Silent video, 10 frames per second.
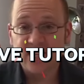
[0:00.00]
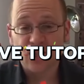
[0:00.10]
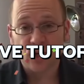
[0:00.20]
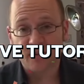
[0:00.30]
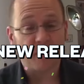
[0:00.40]

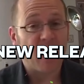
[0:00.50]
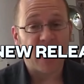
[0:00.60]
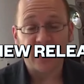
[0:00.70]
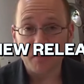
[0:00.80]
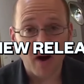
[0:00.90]
Also
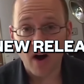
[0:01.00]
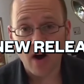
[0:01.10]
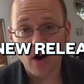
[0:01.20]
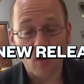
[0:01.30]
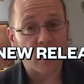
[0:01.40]
behind the
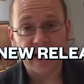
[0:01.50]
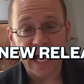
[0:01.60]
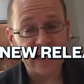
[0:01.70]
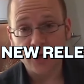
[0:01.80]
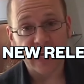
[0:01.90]
scenes
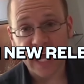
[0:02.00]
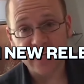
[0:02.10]
exclusives